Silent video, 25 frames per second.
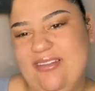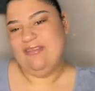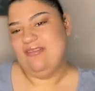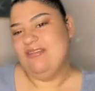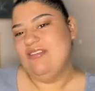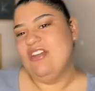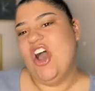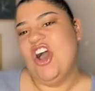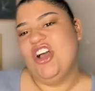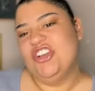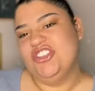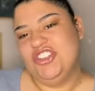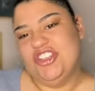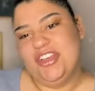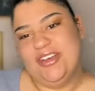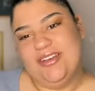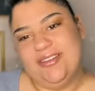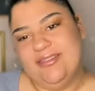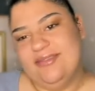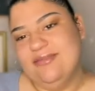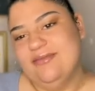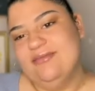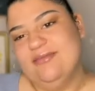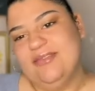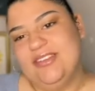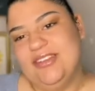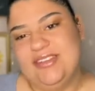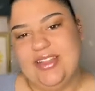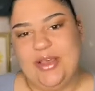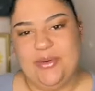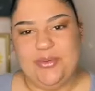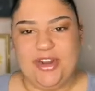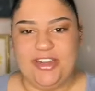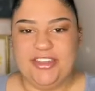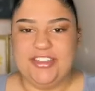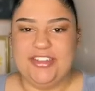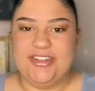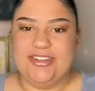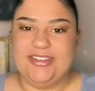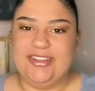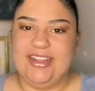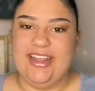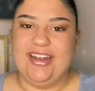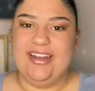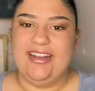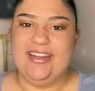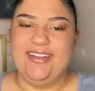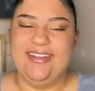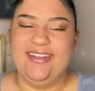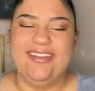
Nausea? Is that what I should have said?